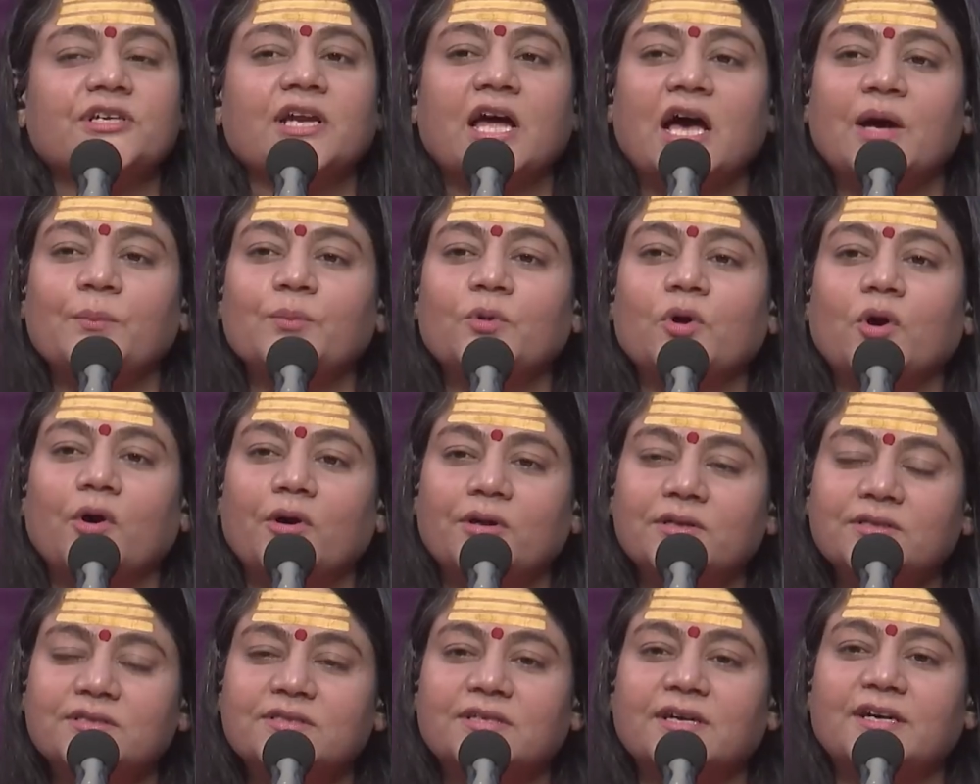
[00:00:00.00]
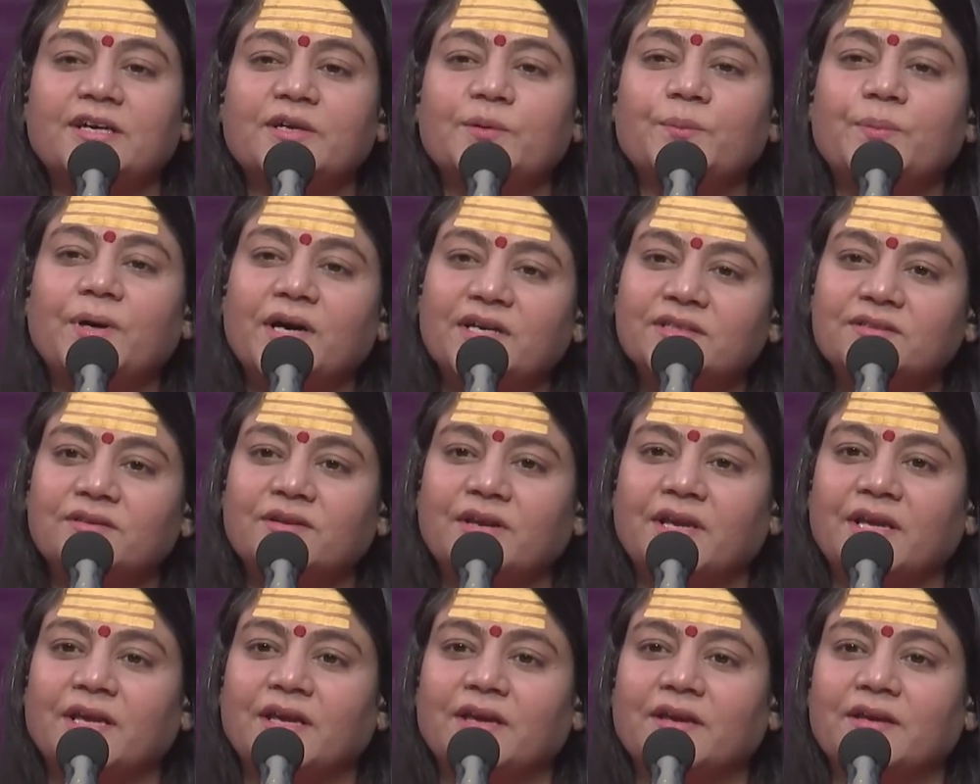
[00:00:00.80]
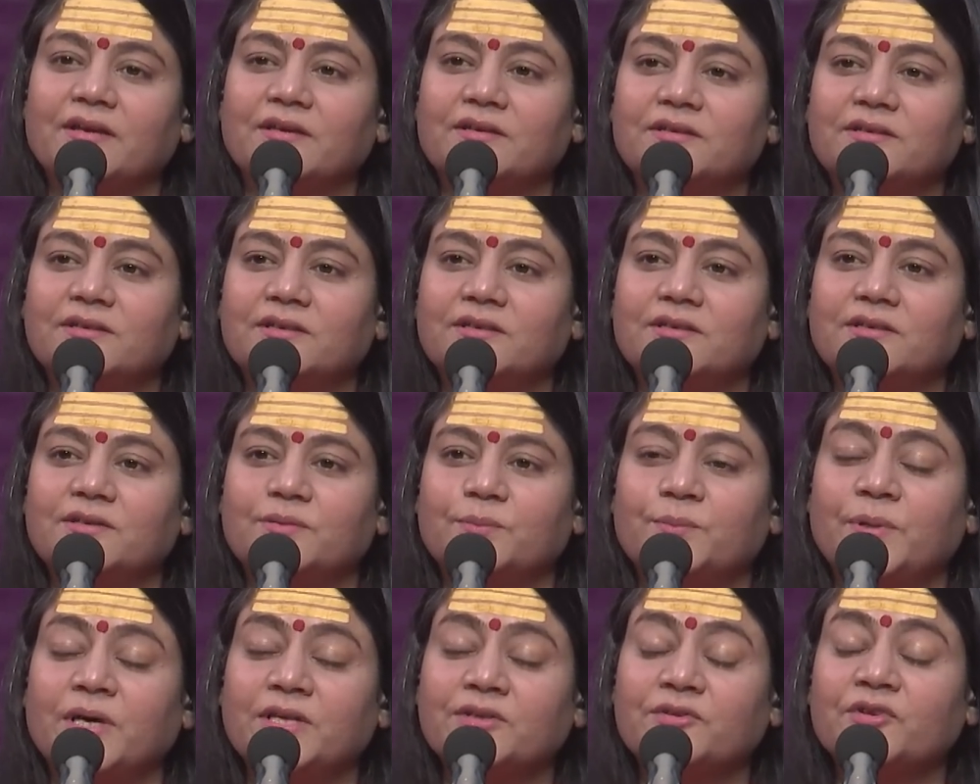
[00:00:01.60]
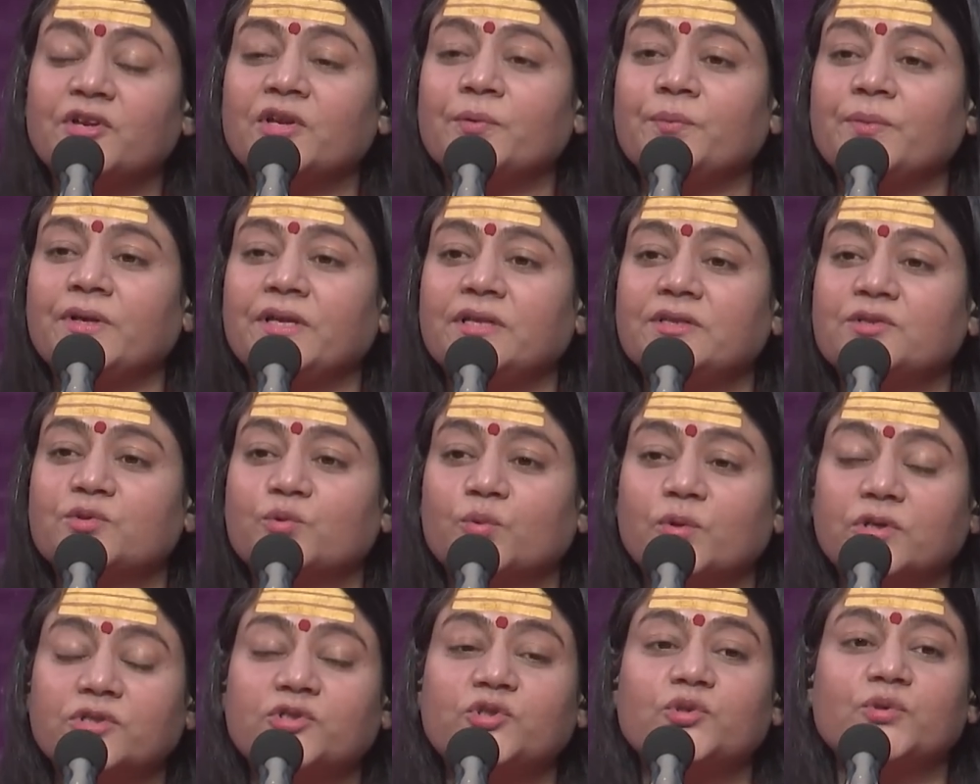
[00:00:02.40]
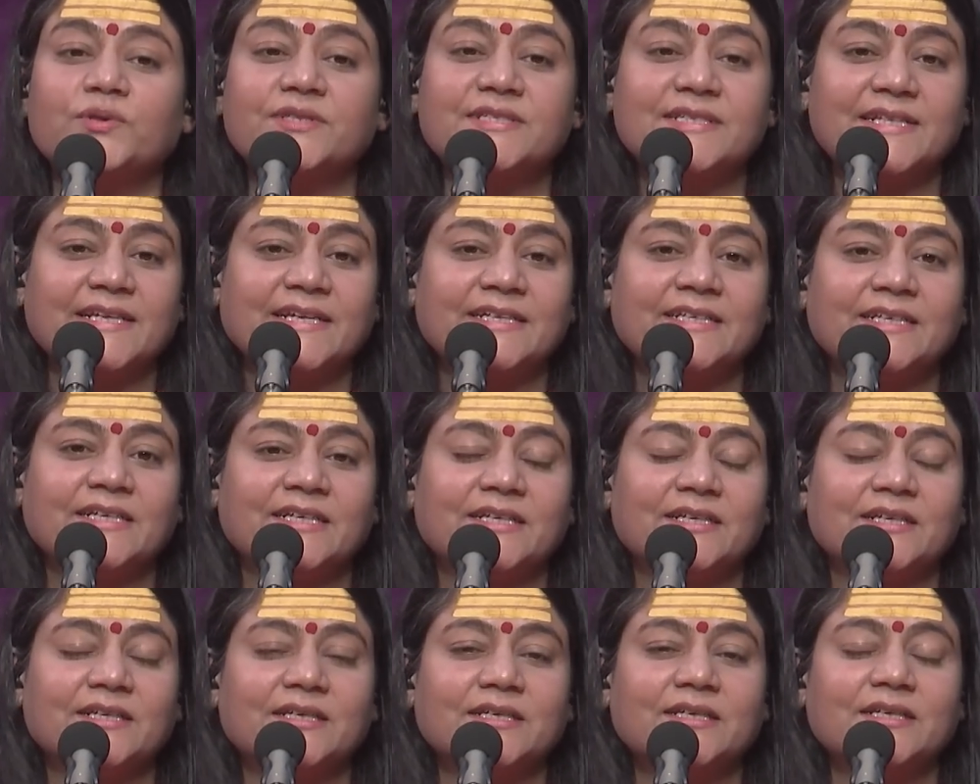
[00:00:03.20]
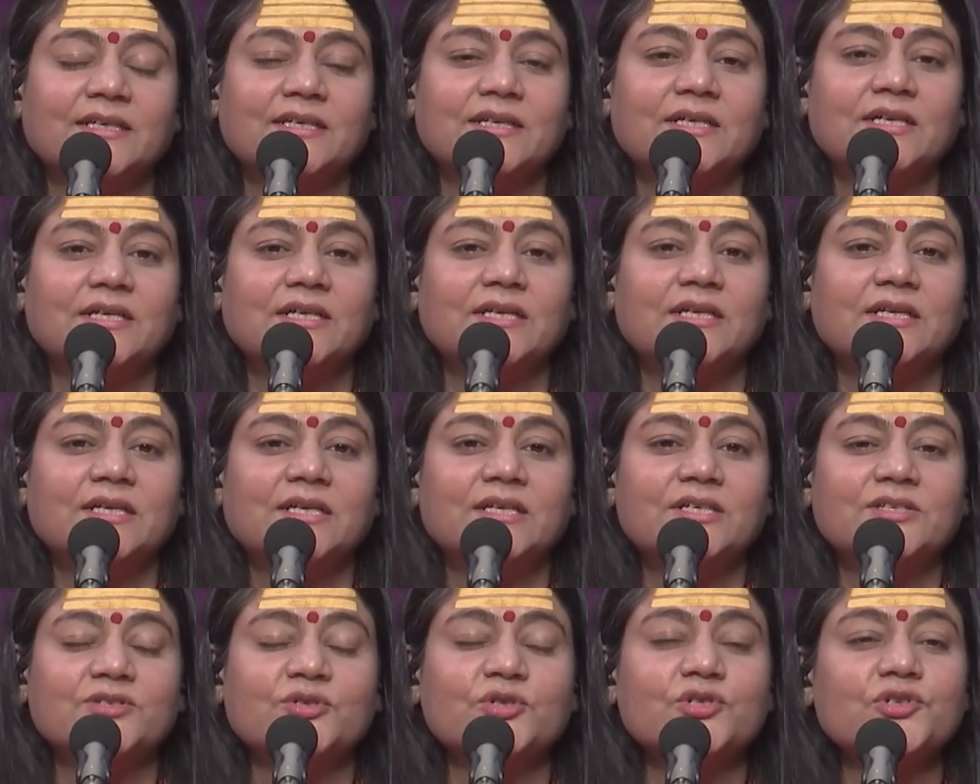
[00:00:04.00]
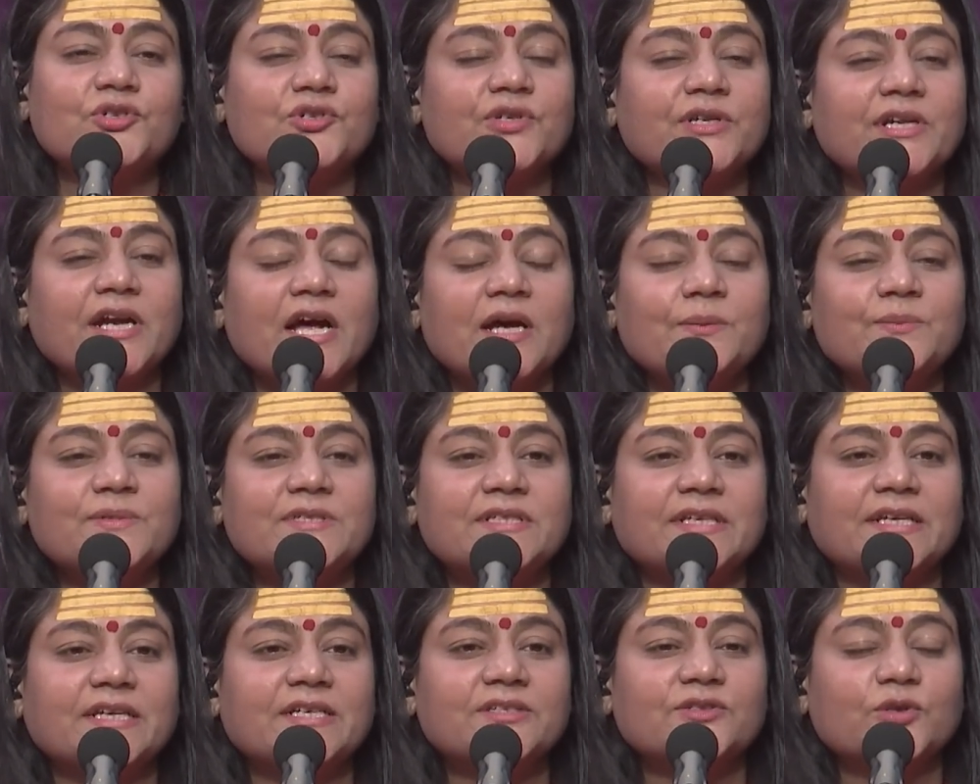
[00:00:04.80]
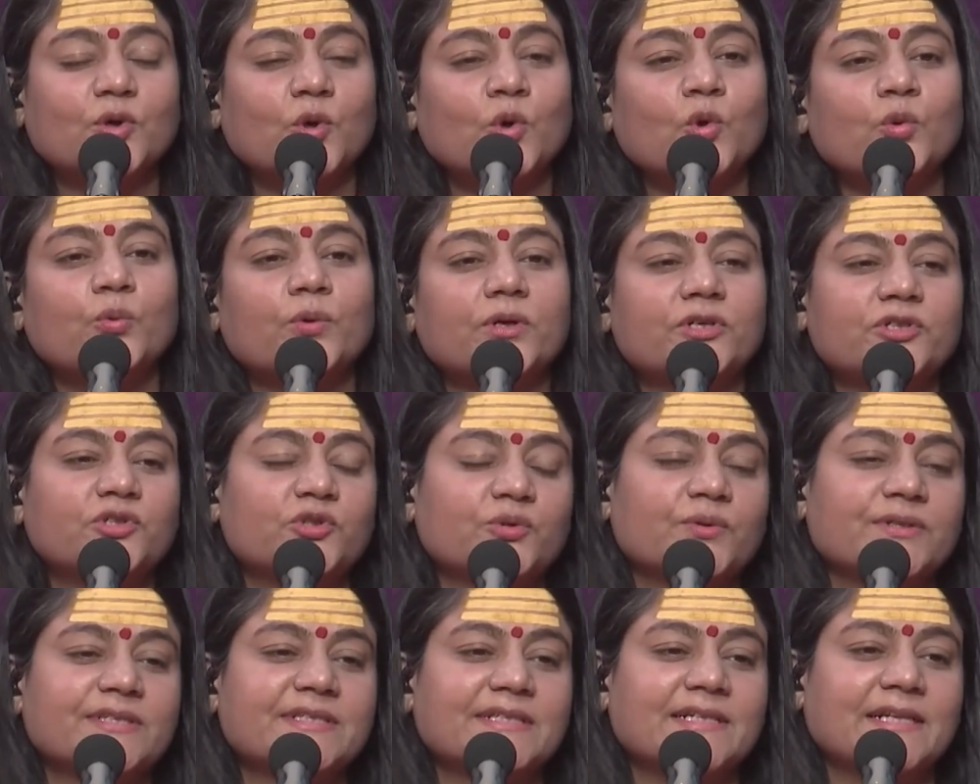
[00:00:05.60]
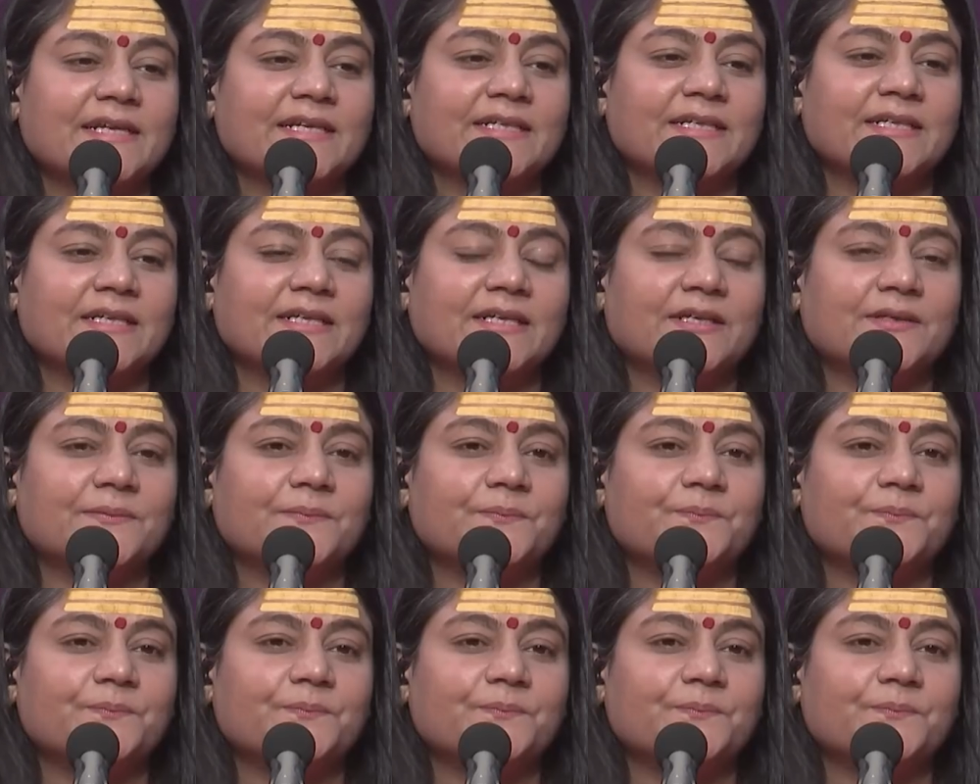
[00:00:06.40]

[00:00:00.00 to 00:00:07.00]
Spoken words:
Ram calls her Bhadre. Bhadre means virtuous lady. So Shri Ram says, "Oh virtuous lady,